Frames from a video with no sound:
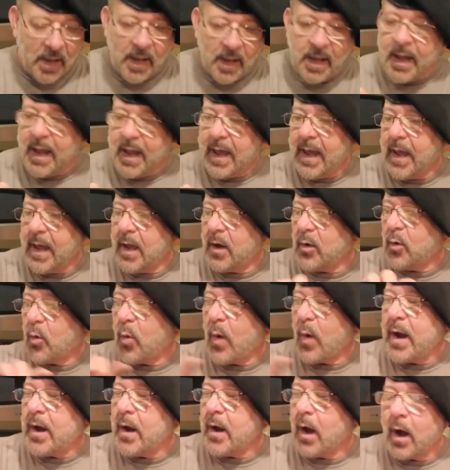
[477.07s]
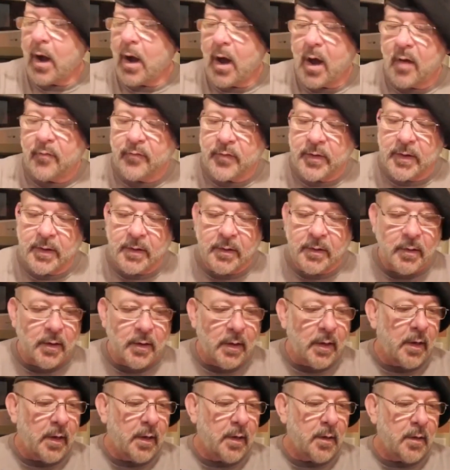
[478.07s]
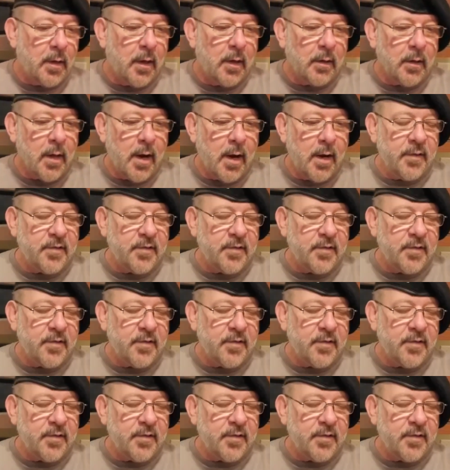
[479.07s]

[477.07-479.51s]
And quite often, a lot of the